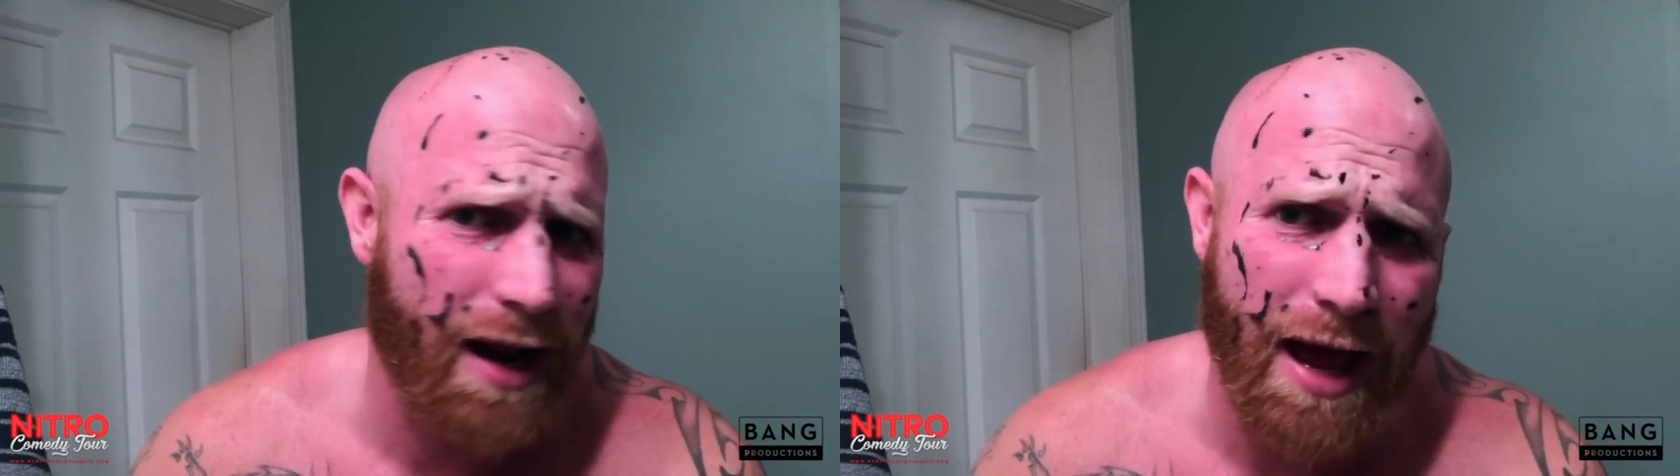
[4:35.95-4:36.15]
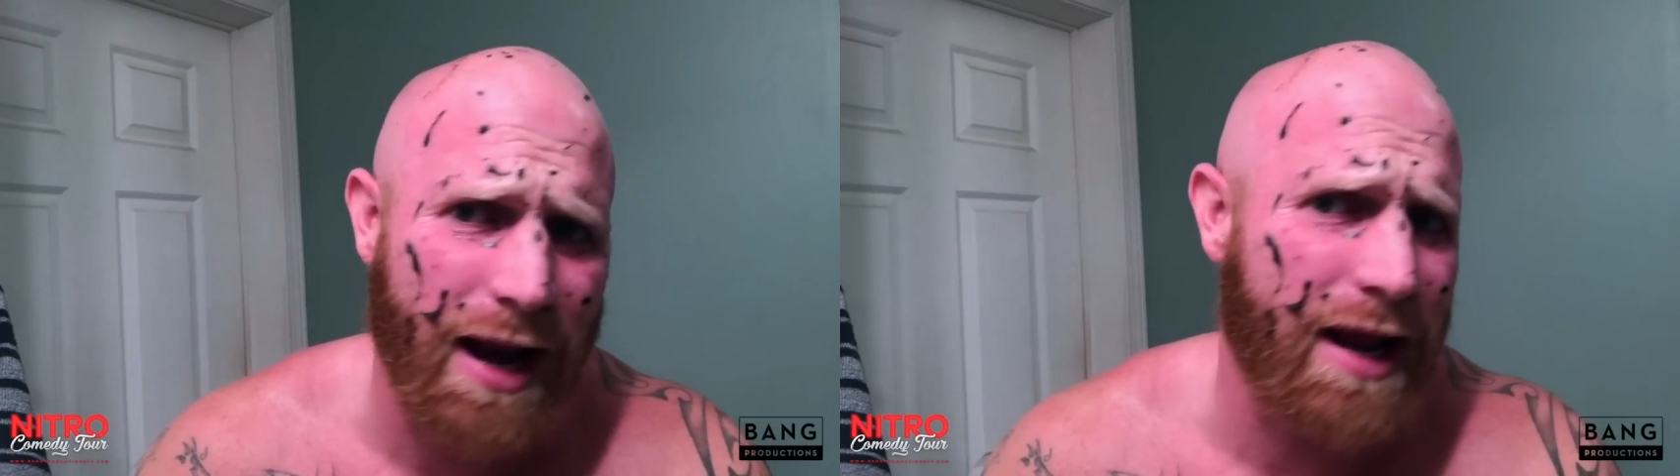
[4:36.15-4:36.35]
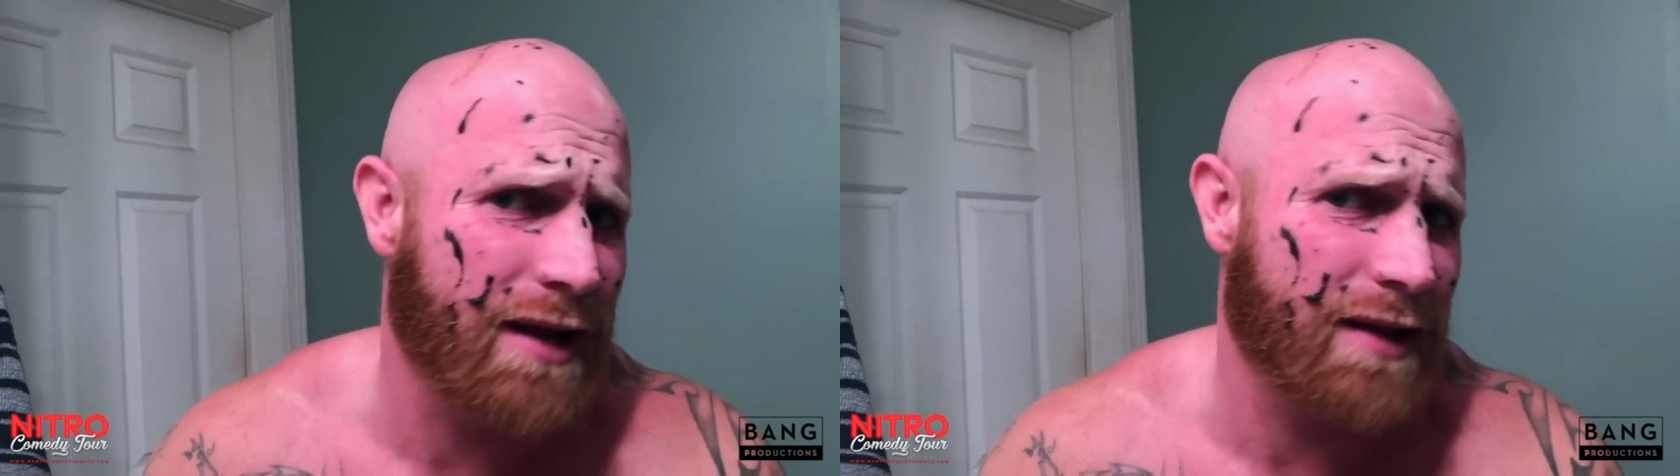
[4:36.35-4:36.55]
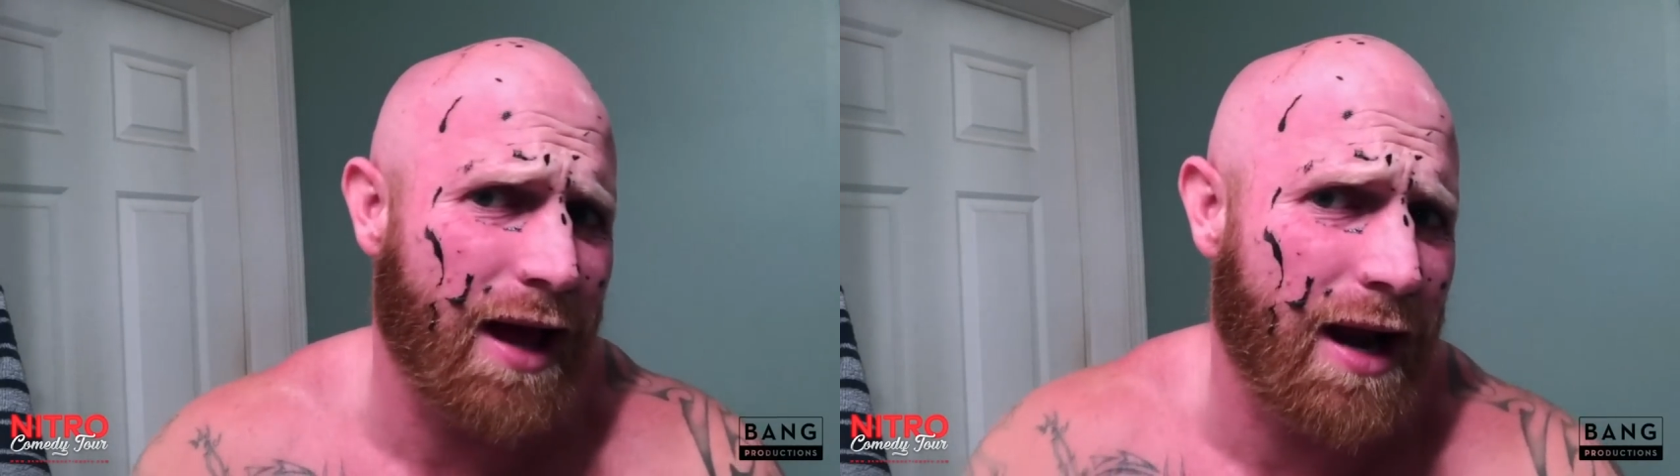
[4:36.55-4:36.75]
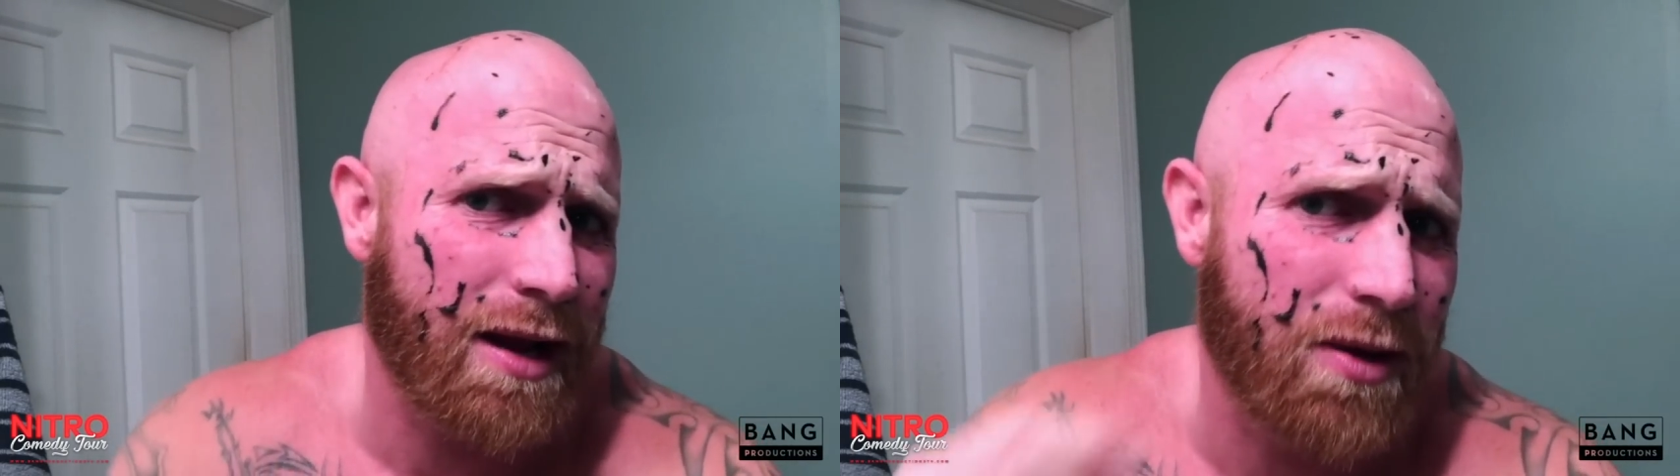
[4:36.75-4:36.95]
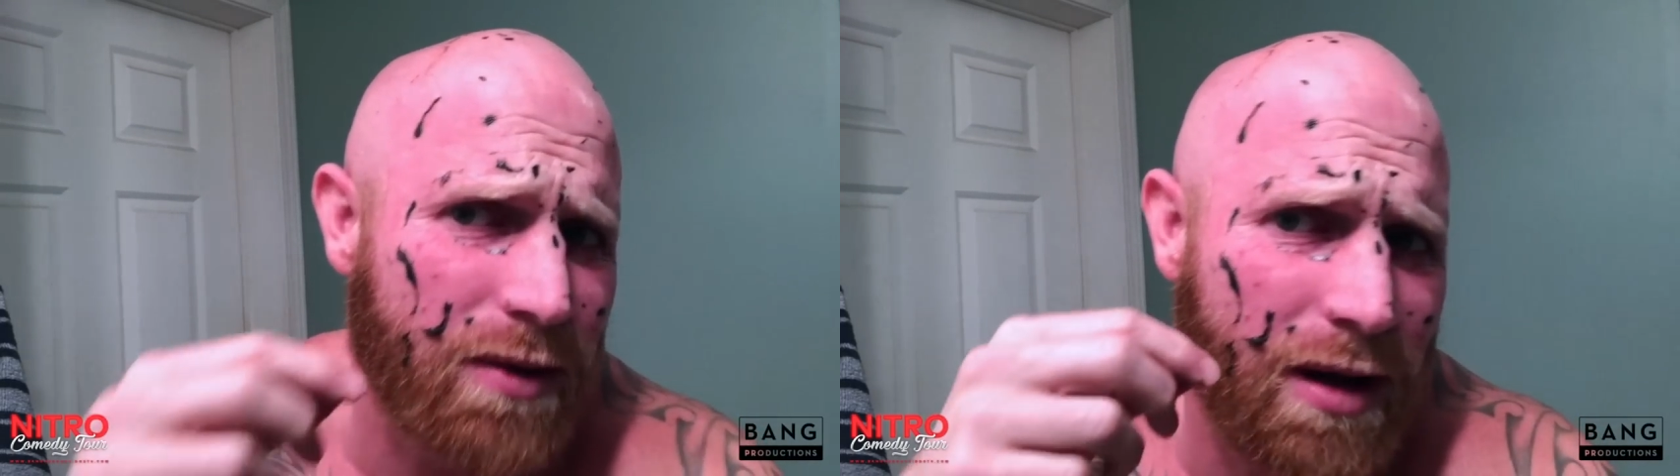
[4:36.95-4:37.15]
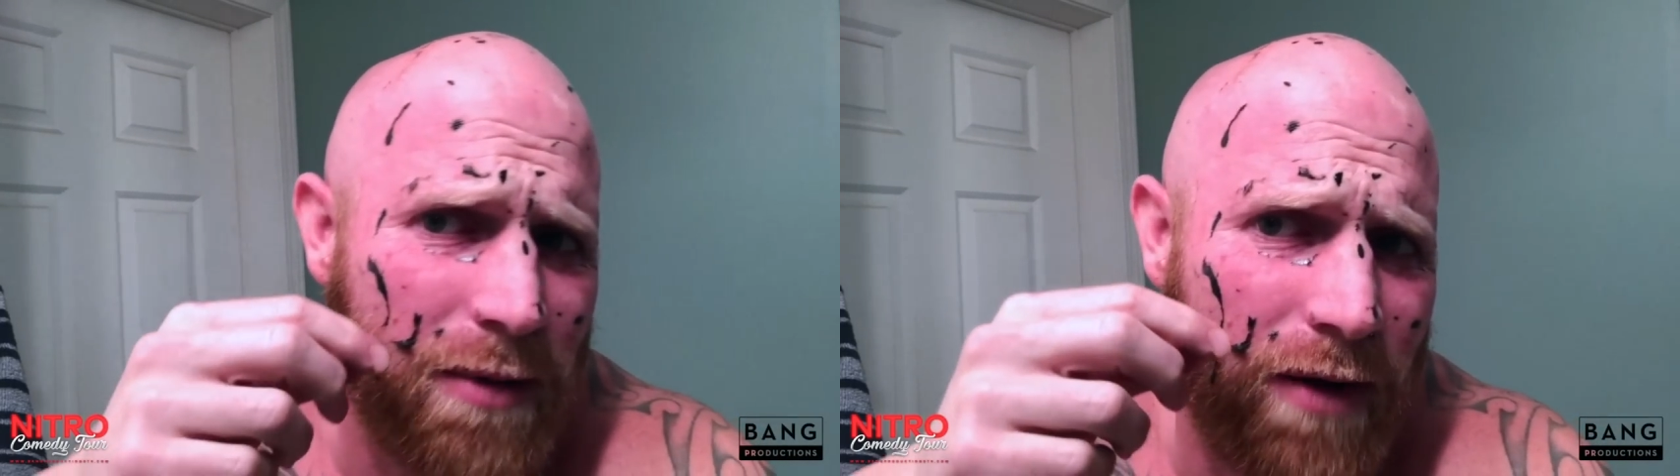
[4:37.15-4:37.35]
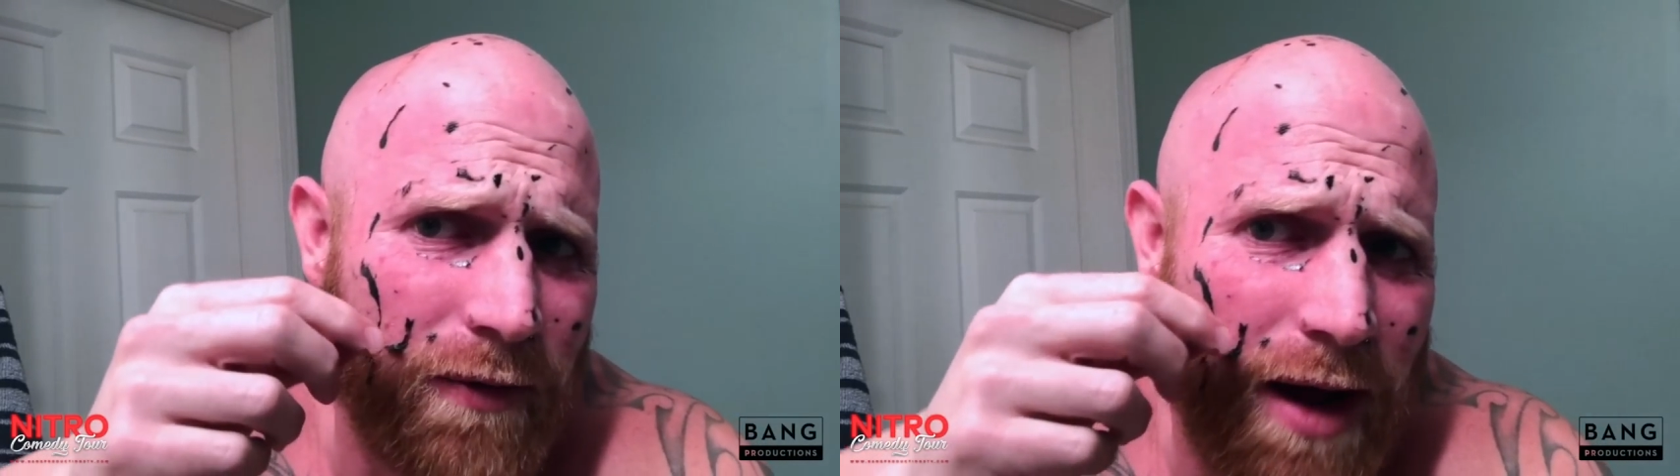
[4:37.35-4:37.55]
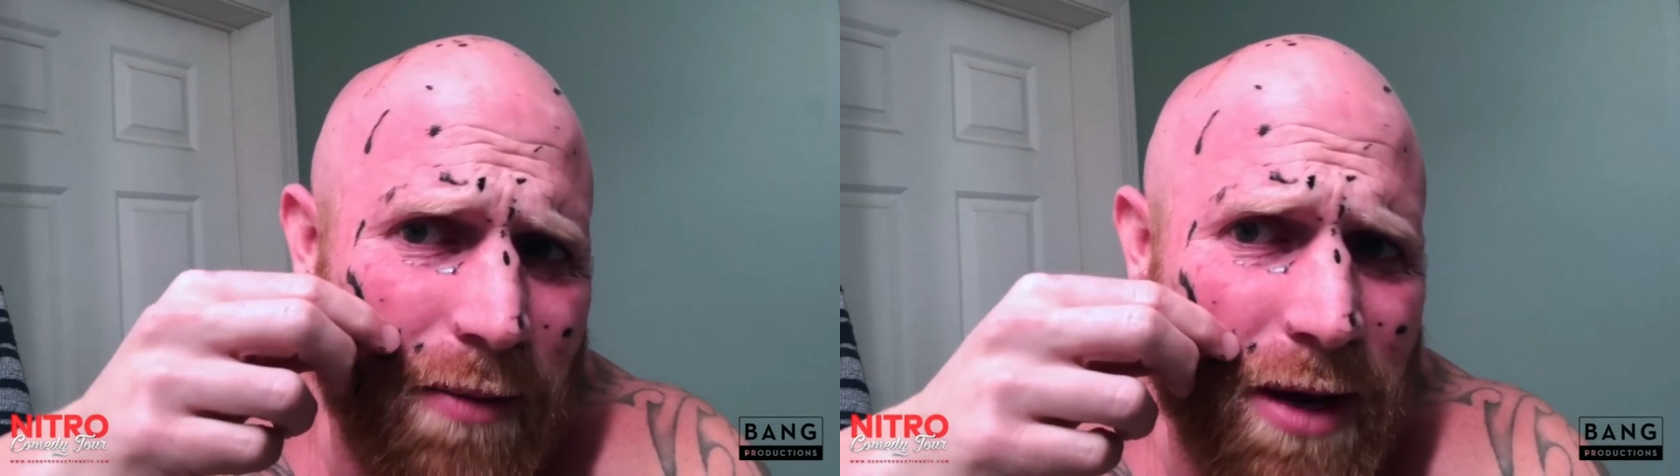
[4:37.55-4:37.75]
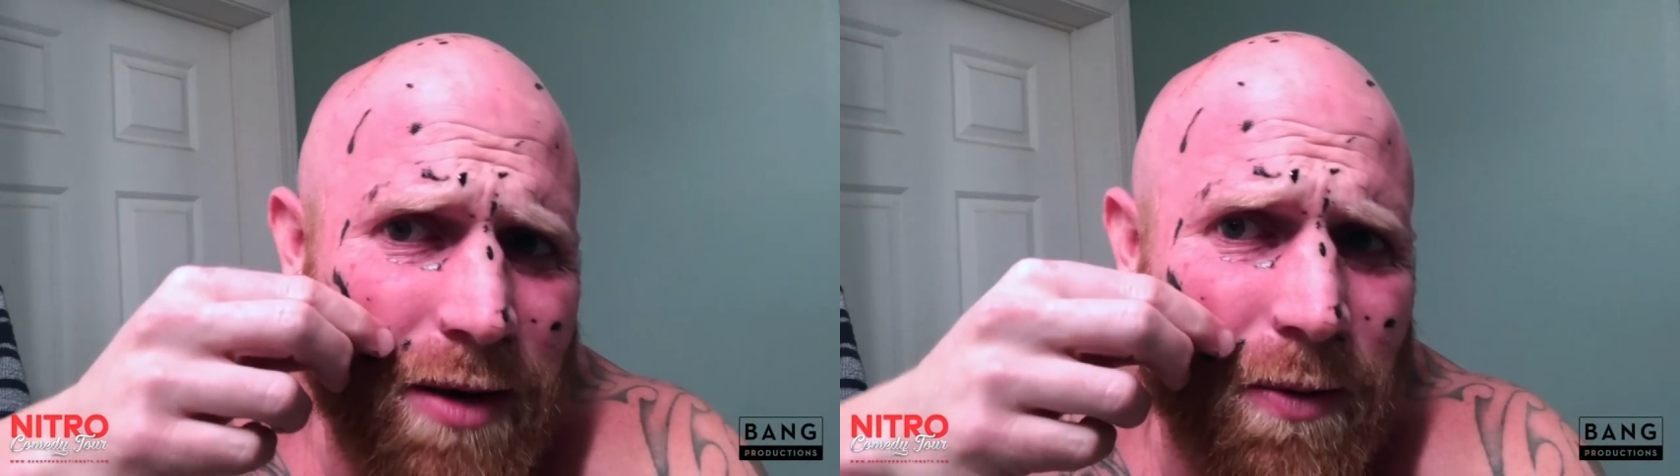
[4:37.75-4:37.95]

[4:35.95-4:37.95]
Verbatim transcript: that ain't that ain't gonna come off without me